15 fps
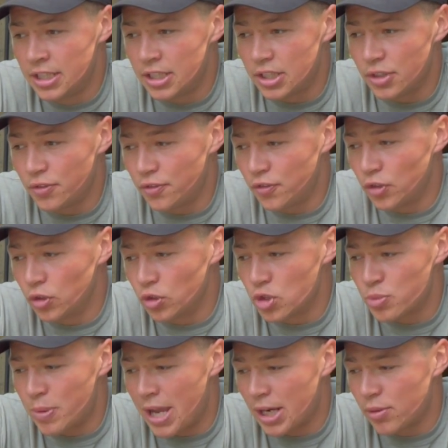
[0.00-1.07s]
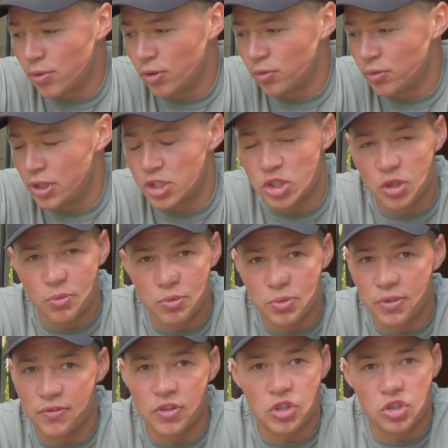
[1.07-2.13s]
the full spec one, which comes
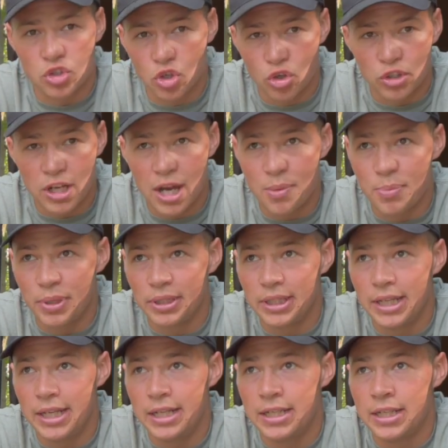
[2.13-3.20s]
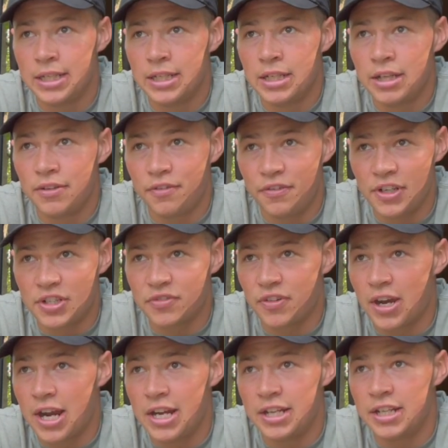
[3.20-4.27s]
with the sonar built in, fish
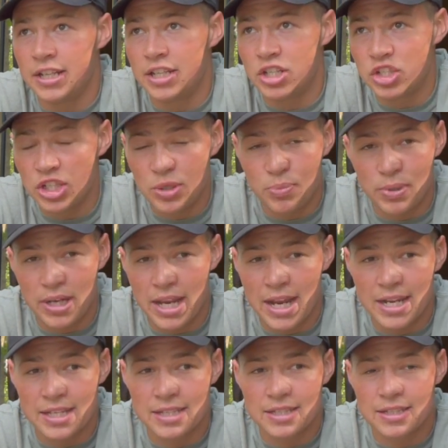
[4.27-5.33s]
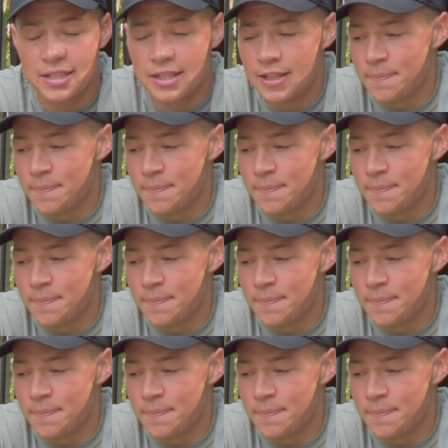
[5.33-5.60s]
finder, the GPS.